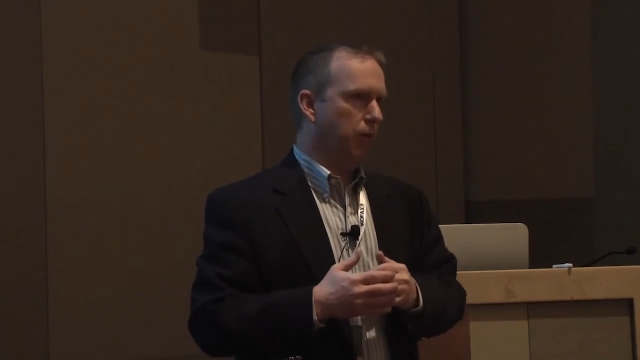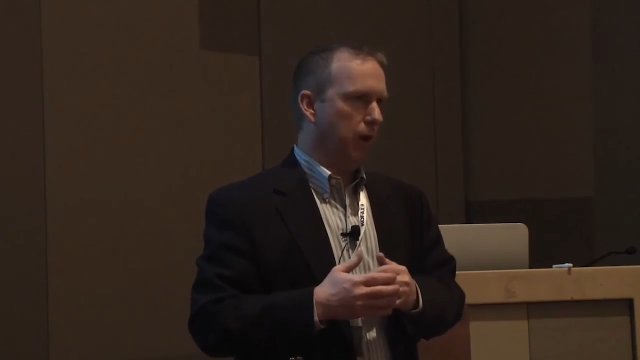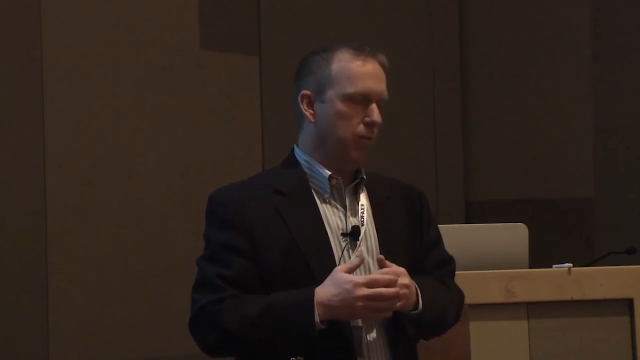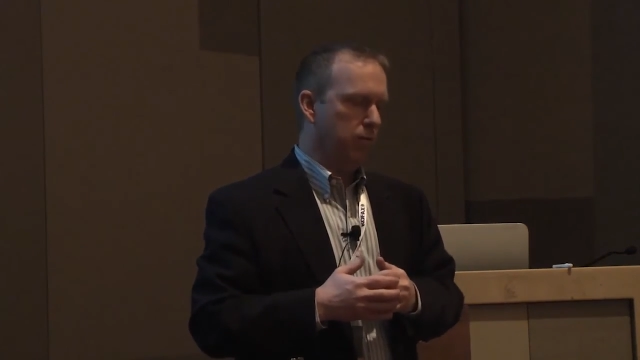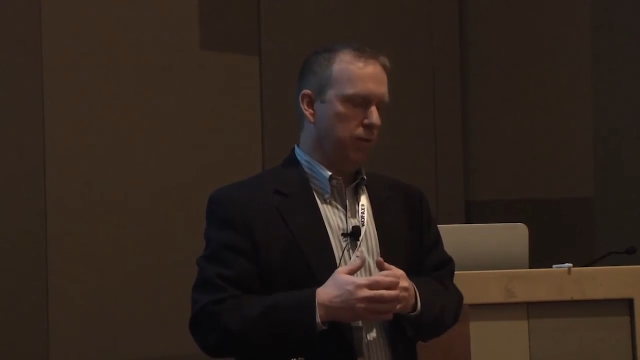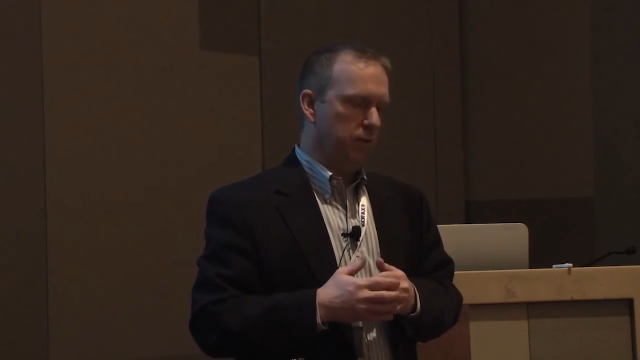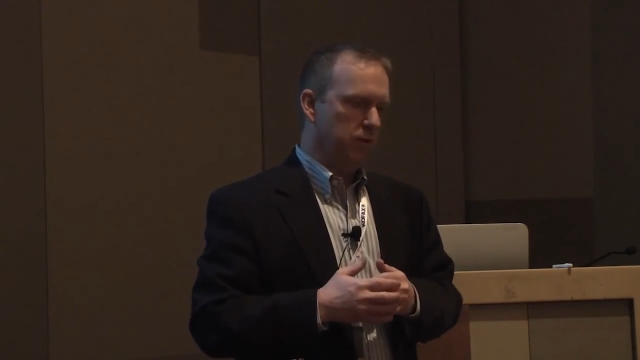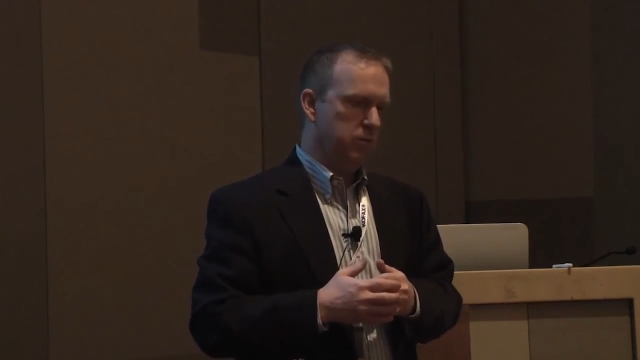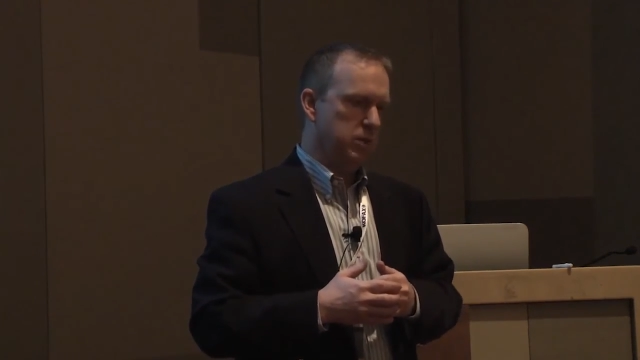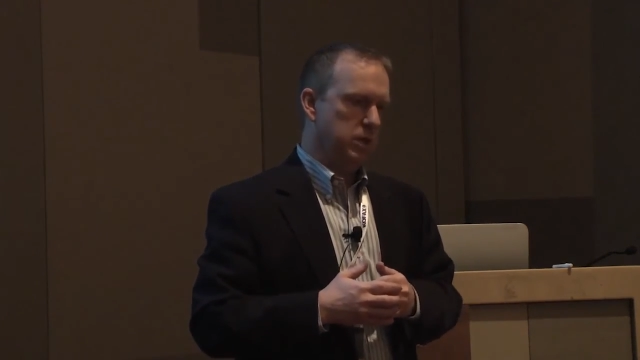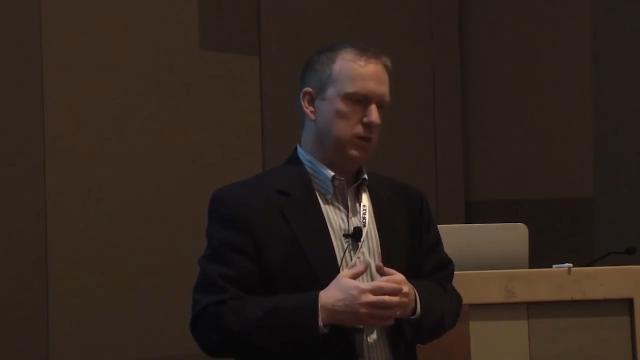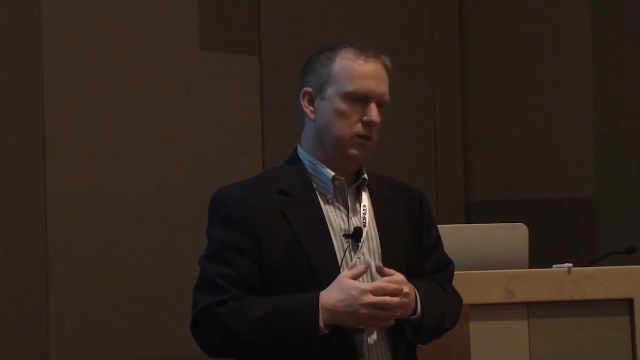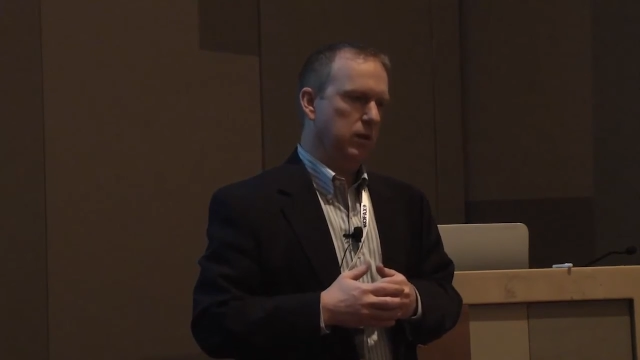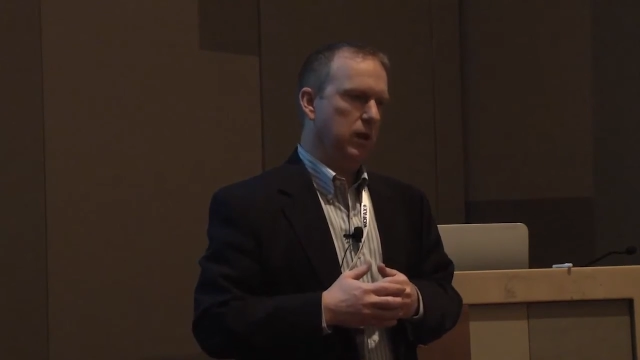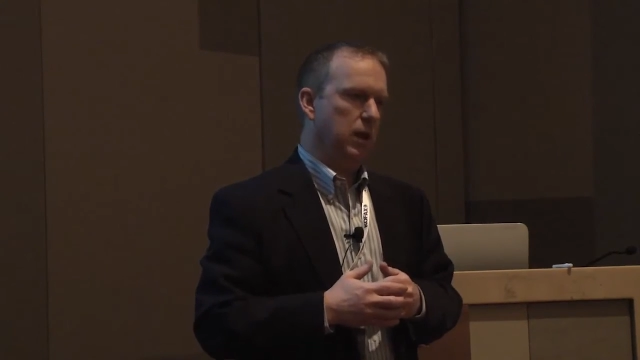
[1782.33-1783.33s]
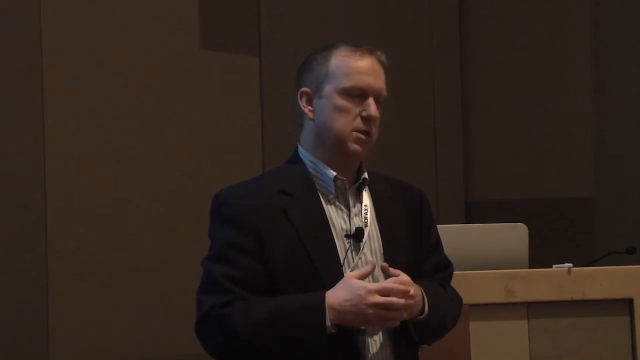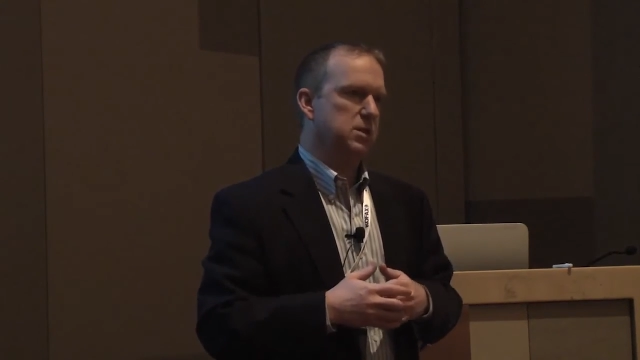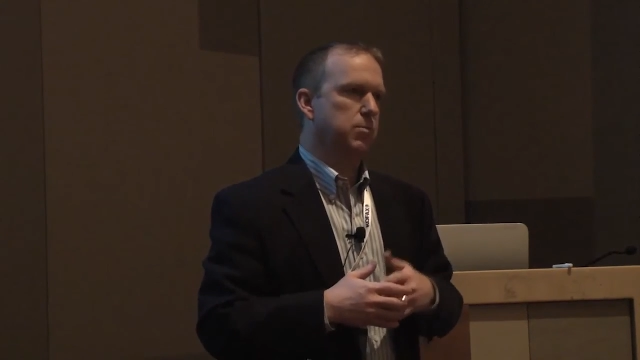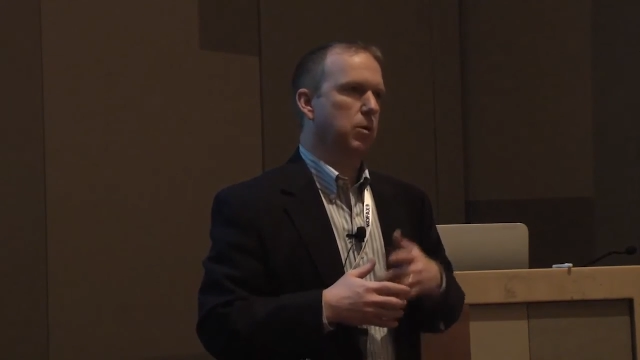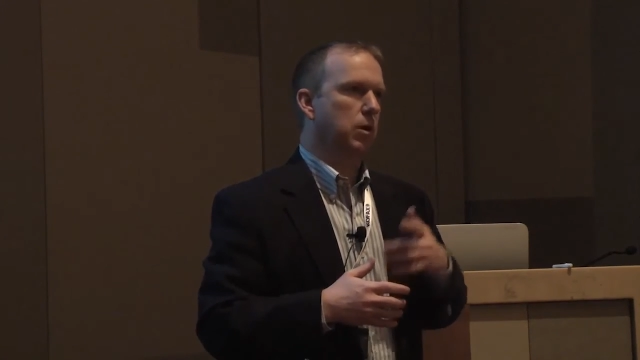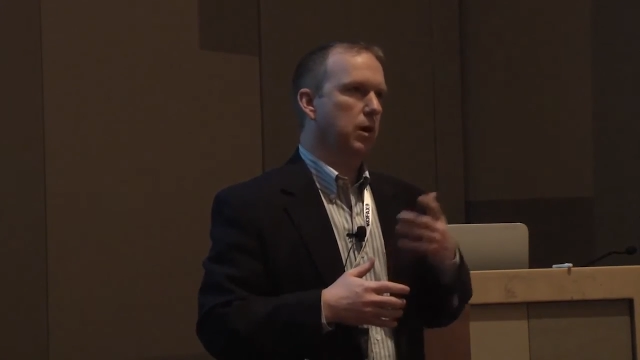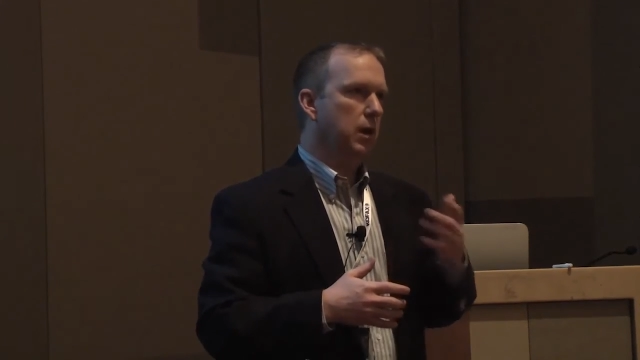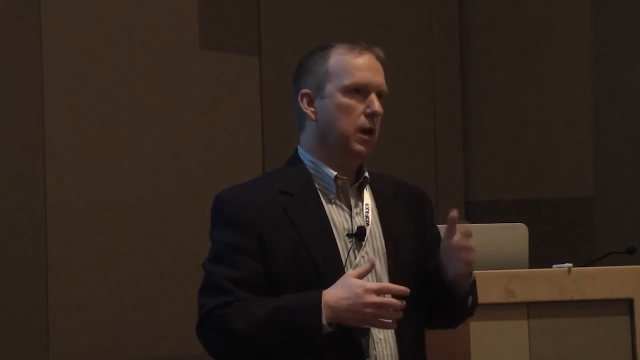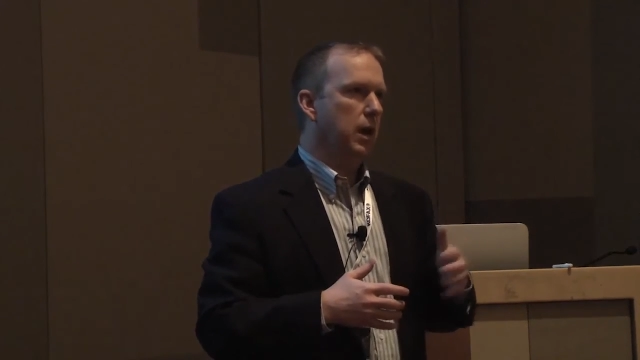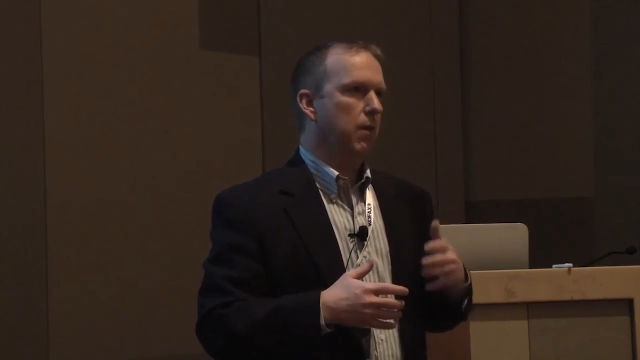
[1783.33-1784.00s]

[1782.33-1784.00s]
frame for this particular customer